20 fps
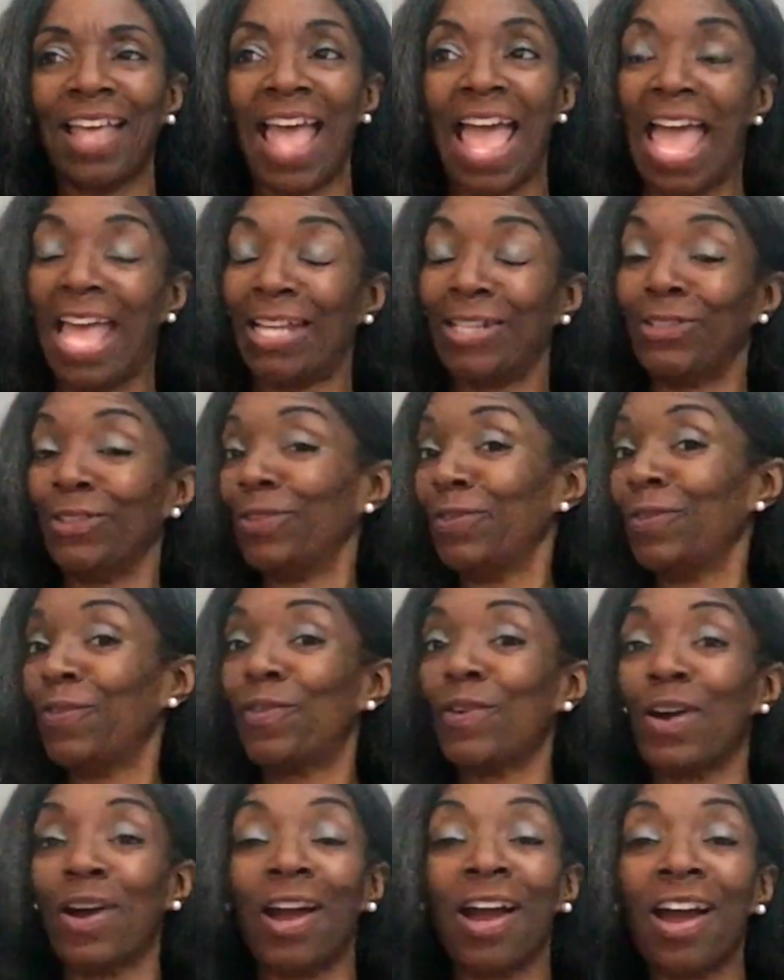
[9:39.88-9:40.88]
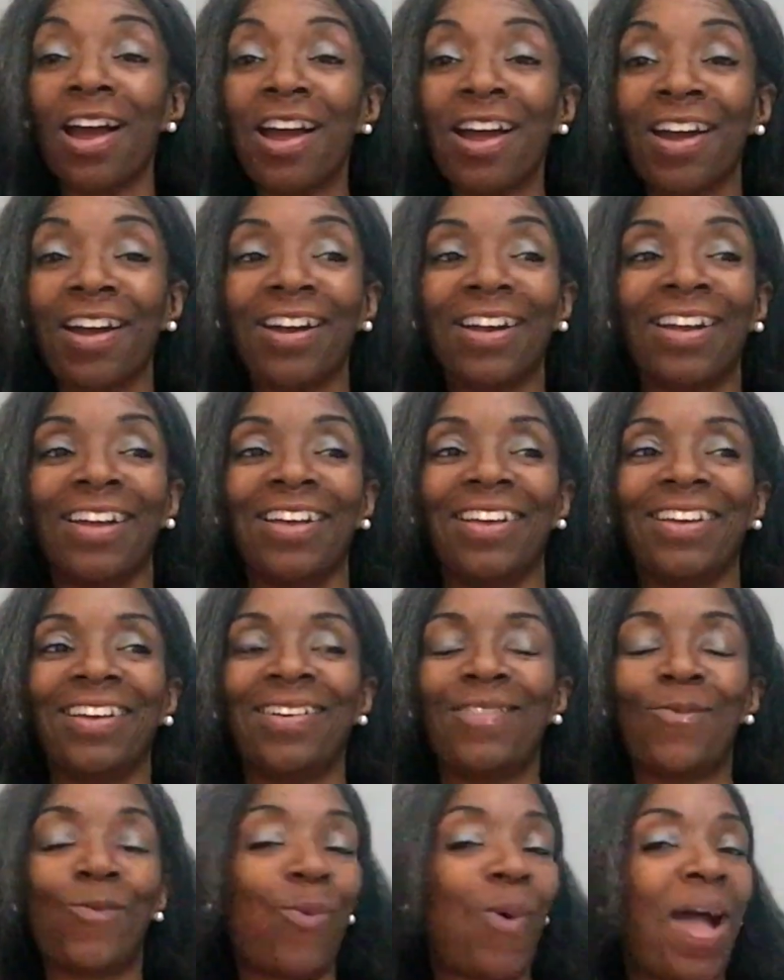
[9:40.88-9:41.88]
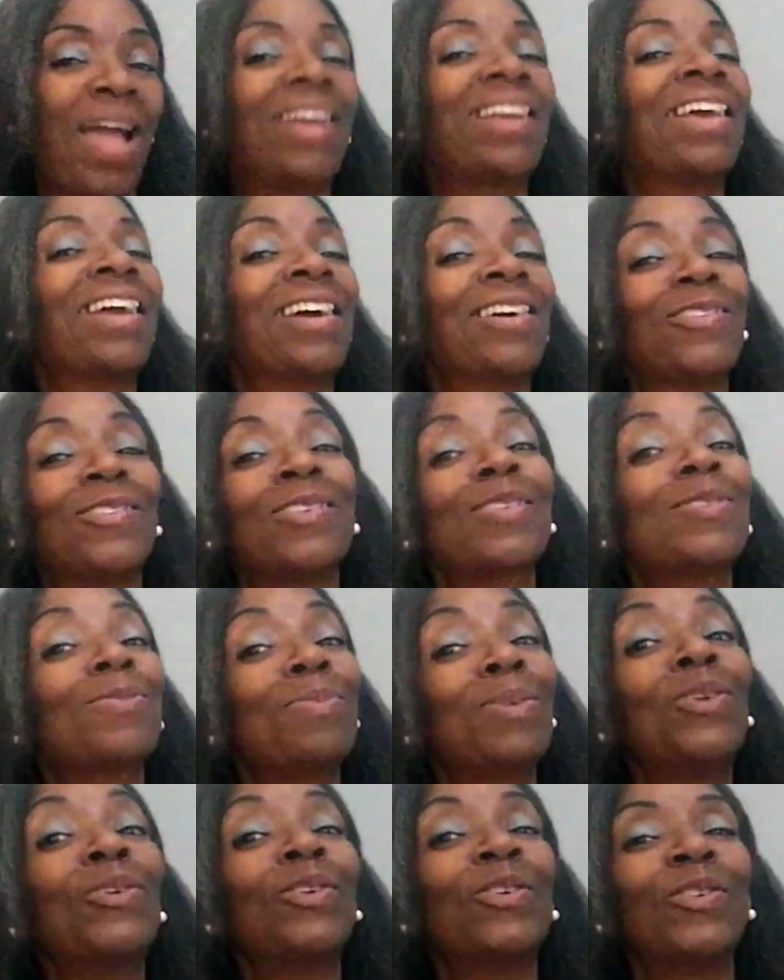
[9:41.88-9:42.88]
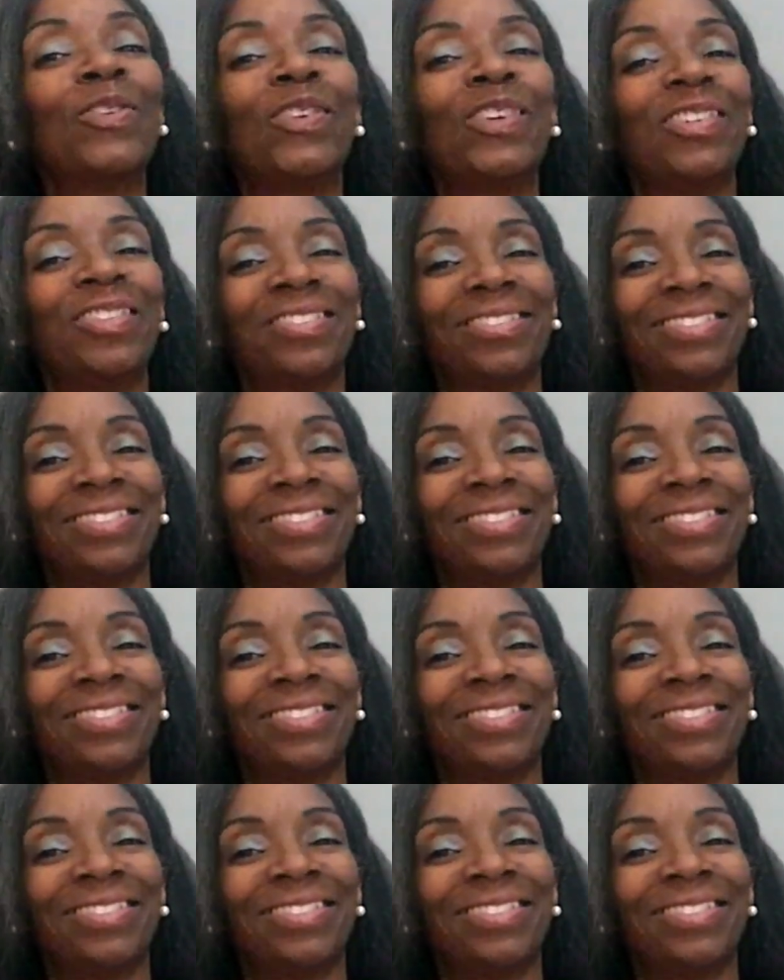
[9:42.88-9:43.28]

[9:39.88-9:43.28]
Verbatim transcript: And for her, white hair is beautiful.